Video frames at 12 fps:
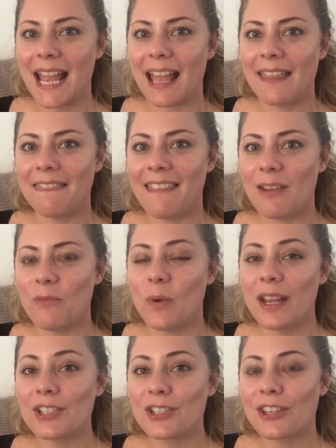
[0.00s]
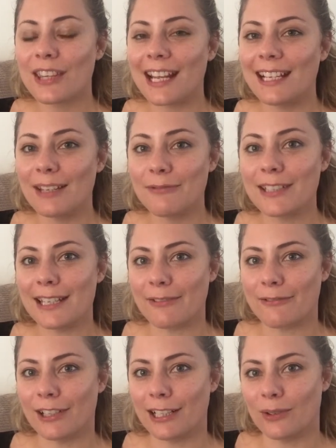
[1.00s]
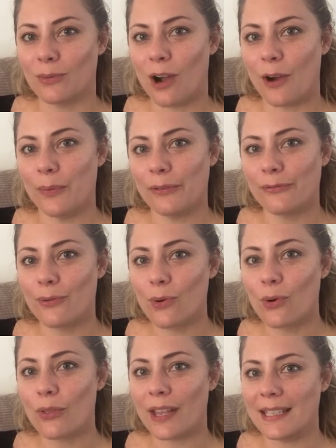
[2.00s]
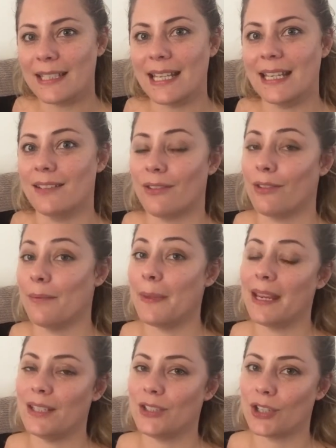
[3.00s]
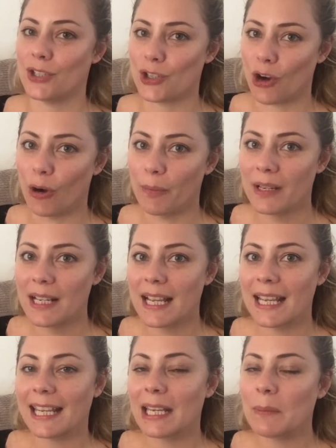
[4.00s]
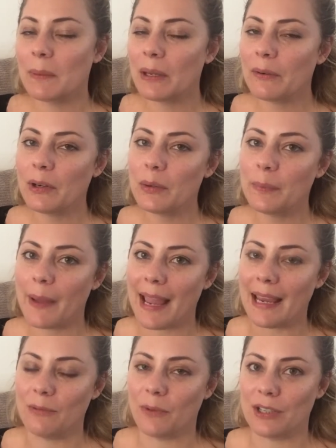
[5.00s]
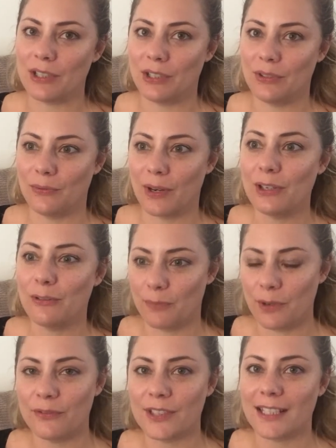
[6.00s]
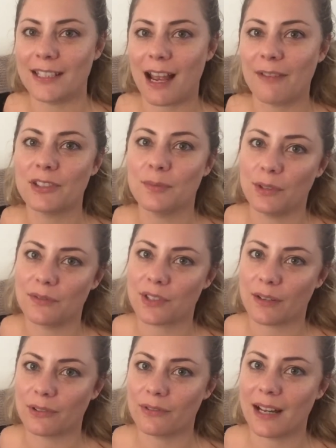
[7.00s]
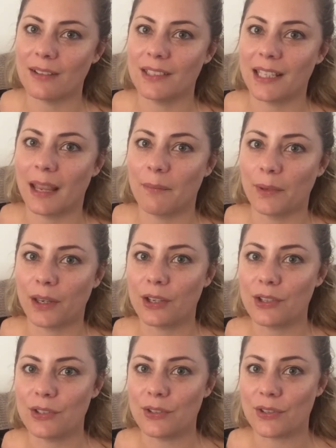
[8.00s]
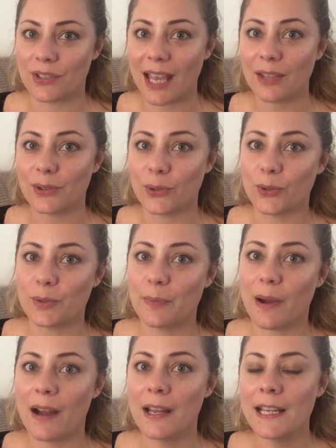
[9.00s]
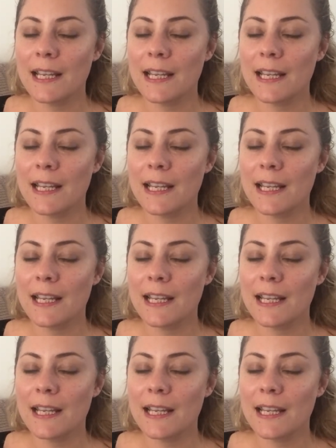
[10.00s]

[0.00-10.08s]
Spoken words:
and they wish that they'd lived in it for a little while before they did the major job. It can be a real pain when you've moved in to have to move stuff around again because you're settled. But